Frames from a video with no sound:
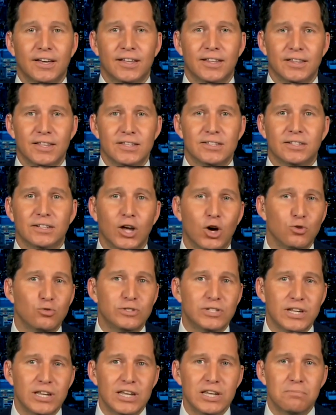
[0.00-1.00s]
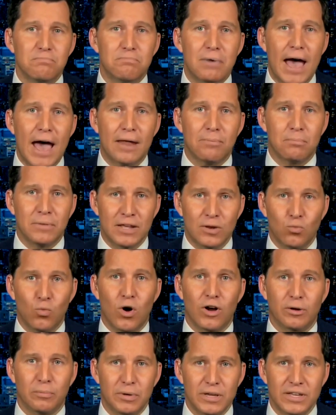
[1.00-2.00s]
these low-T Batman
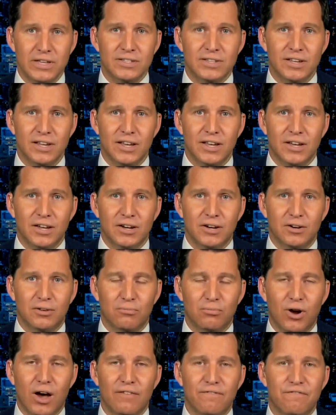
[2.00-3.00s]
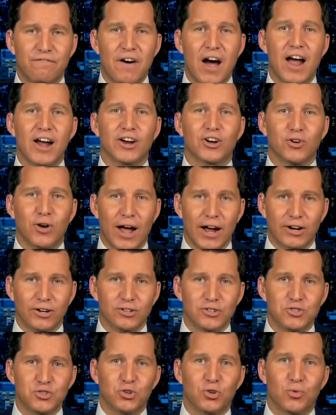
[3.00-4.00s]
wannabes brought
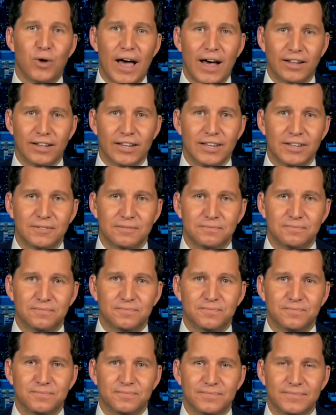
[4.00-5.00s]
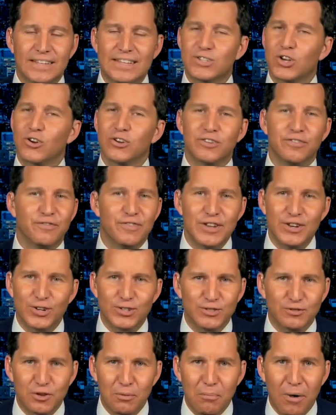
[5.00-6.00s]
firecrackers to a rally. These aren't
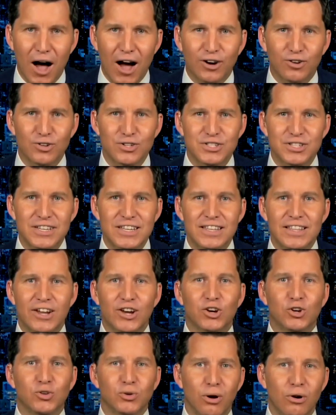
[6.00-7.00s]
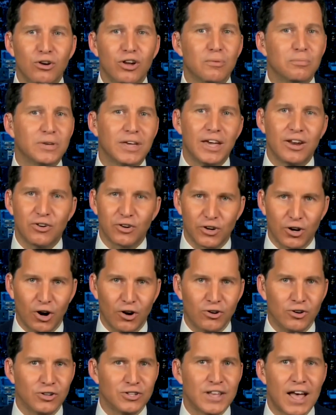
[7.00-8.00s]
defenders of democracy. They are grown-up
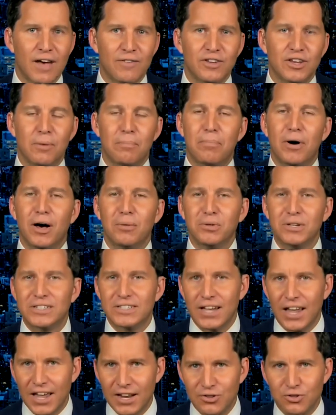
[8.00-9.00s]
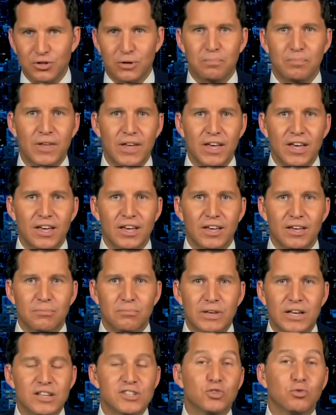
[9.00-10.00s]
kindergartners having a public tantrum
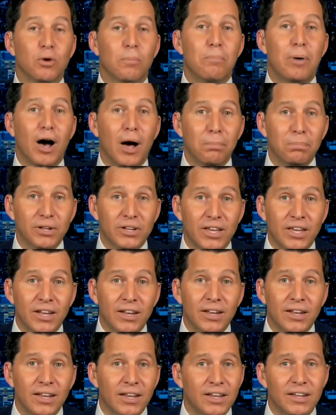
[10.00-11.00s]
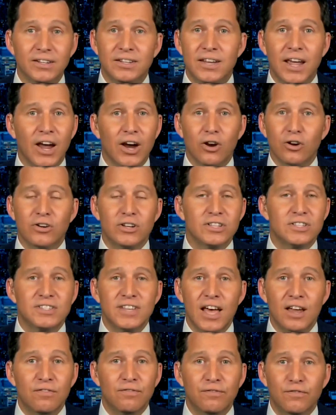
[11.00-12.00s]
because a Republican dared to
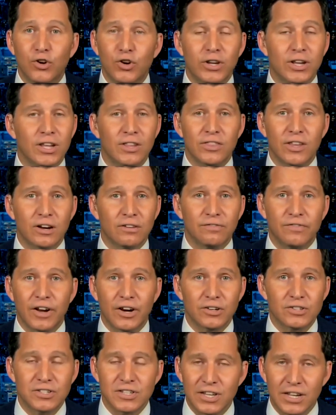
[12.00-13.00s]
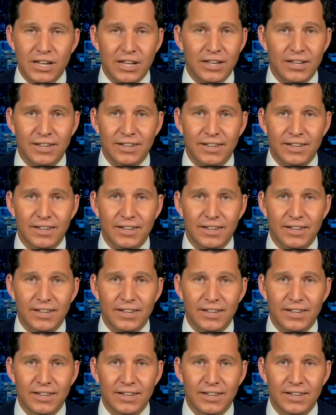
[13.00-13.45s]
set foot in their fair city.